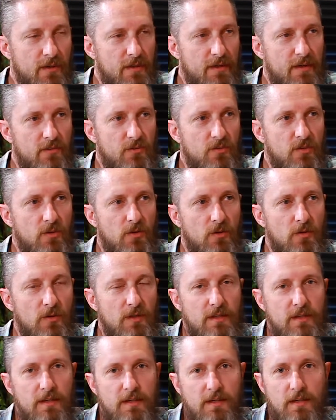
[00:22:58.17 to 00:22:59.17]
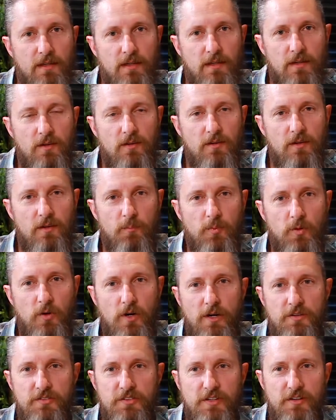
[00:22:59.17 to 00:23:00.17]
Yeah. And so the
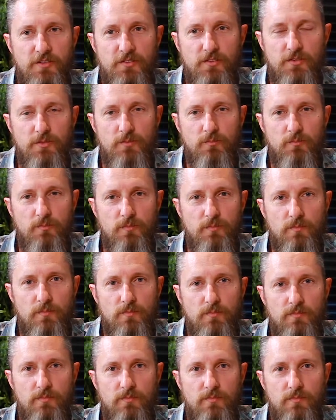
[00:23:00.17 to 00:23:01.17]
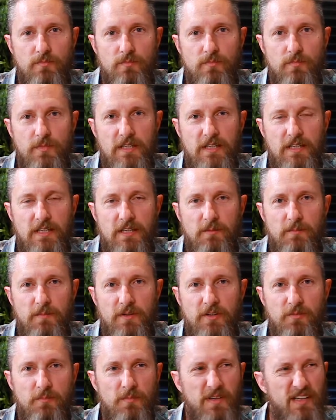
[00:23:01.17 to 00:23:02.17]
process um,
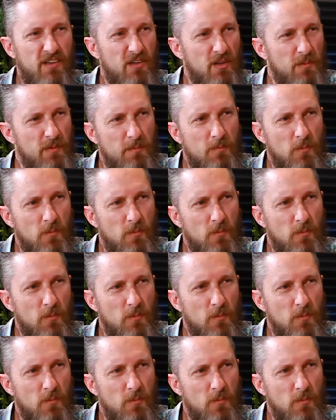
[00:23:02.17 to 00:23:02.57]
is a little bit